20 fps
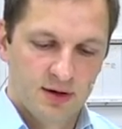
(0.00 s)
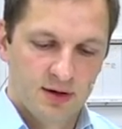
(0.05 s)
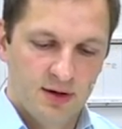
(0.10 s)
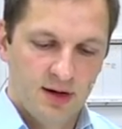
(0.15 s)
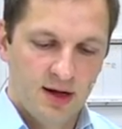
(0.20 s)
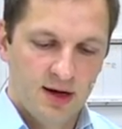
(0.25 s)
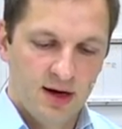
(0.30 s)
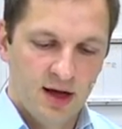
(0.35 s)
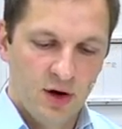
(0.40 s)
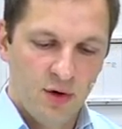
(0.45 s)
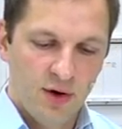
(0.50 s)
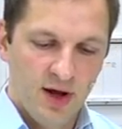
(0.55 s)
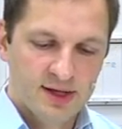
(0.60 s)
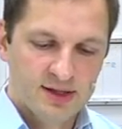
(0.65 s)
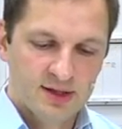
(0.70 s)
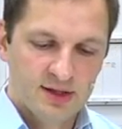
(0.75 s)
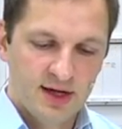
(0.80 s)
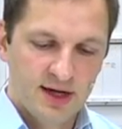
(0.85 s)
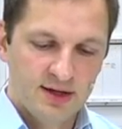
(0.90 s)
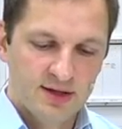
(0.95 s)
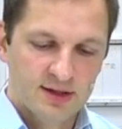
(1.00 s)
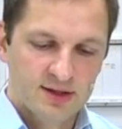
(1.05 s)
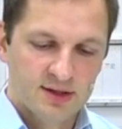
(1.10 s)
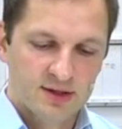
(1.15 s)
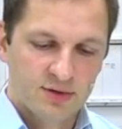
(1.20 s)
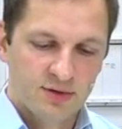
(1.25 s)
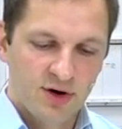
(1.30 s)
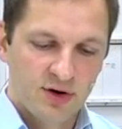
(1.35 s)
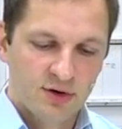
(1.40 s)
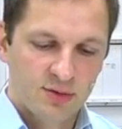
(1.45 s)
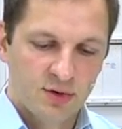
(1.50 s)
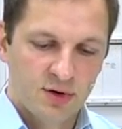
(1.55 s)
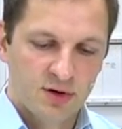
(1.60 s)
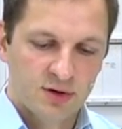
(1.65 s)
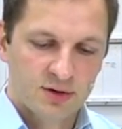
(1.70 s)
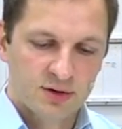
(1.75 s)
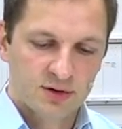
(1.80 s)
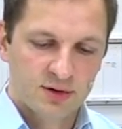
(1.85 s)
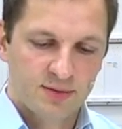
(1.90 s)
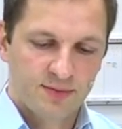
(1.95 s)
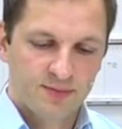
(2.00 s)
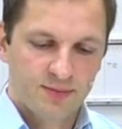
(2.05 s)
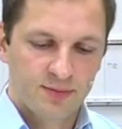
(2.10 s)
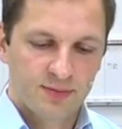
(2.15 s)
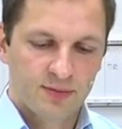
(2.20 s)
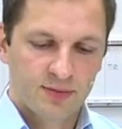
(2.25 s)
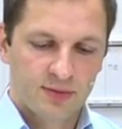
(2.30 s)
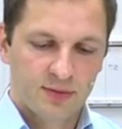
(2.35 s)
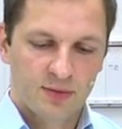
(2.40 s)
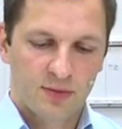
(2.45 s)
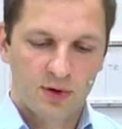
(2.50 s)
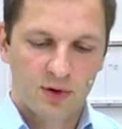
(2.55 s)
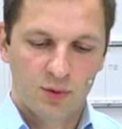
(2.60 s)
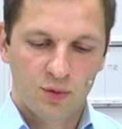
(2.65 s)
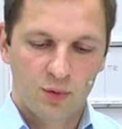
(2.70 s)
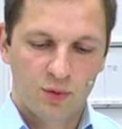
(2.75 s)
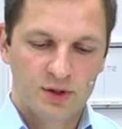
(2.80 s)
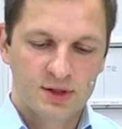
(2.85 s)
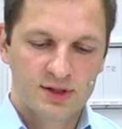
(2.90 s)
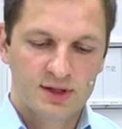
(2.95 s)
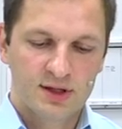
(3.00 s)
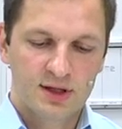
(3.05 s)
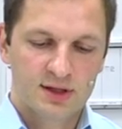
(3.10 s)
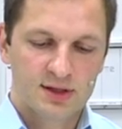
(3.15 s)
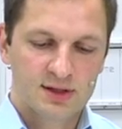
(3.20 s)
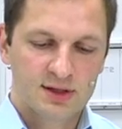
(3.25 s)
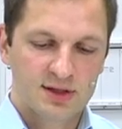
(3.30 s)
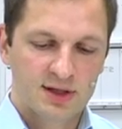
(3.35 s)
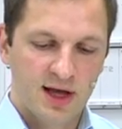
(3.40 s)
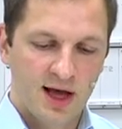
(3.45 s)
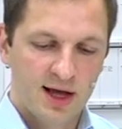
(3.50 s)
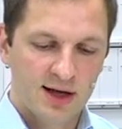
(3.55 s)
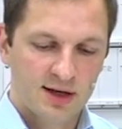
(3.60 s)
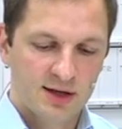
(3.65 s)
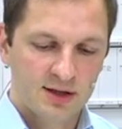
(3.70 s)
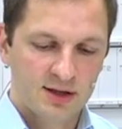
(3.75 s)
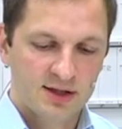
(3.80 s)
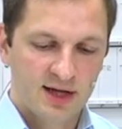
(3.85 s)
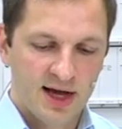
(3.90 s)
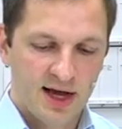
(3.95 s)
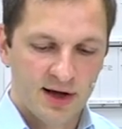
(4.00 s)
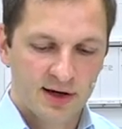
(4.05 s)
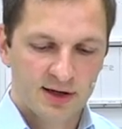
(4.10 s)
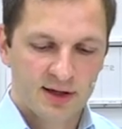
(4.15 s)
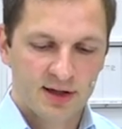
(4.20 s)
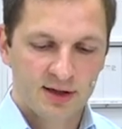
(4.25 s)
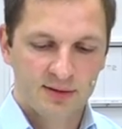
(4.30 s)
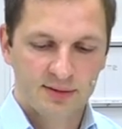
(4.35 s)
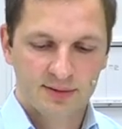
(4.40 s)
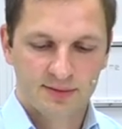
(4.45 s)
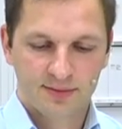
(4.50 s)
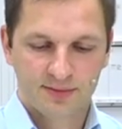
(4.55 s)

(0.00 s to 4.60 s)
And now as it enters the roundabout, we see it slightly diagonal.